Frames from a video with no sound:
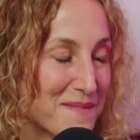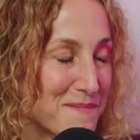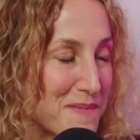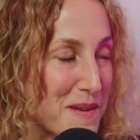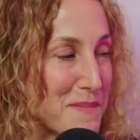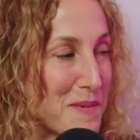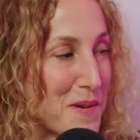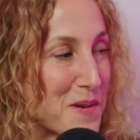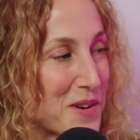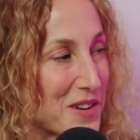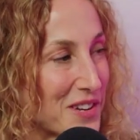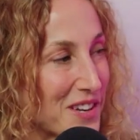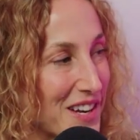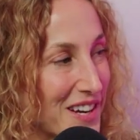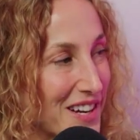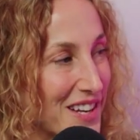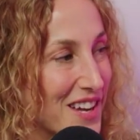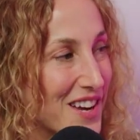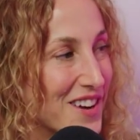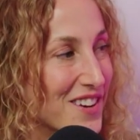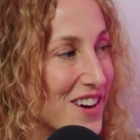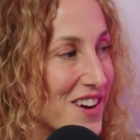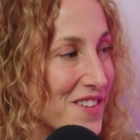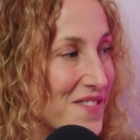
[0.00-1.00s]
people are going to
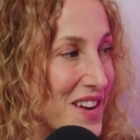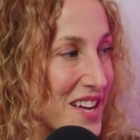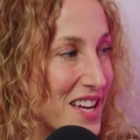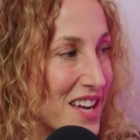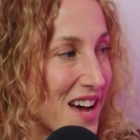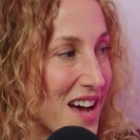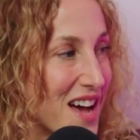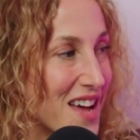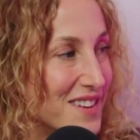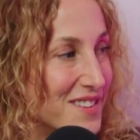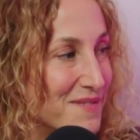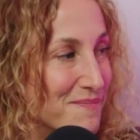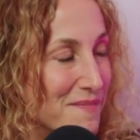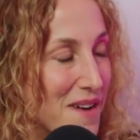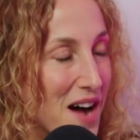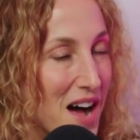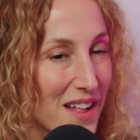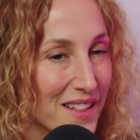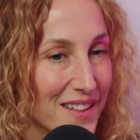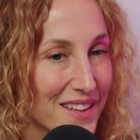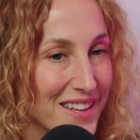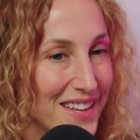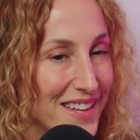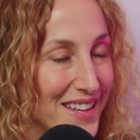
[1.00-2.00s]
go, oh my God, Mollie.